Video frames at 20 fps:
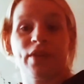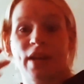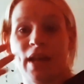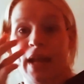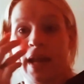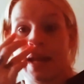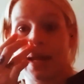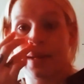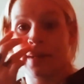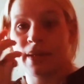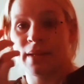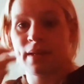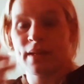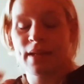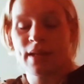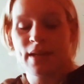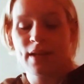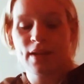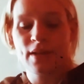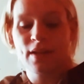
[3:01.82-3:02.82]
to hand
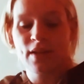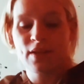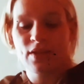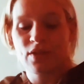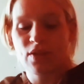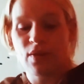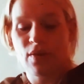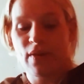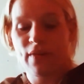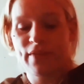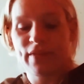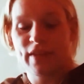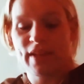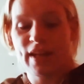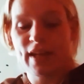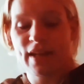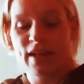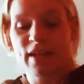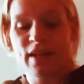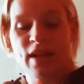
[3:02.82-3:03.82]
sew
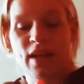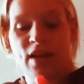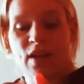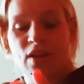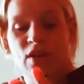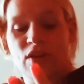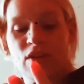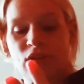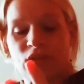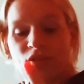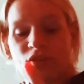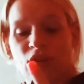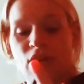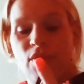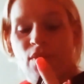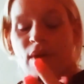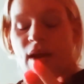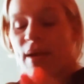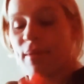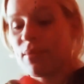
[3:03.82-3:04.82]
everything. So
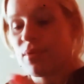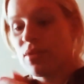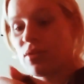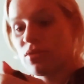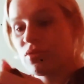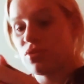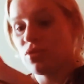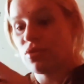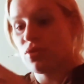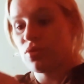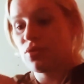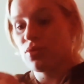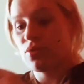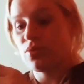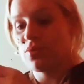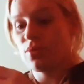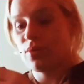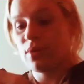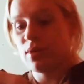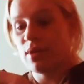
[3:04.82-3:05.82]
I'm going
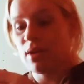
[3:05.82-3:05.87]
to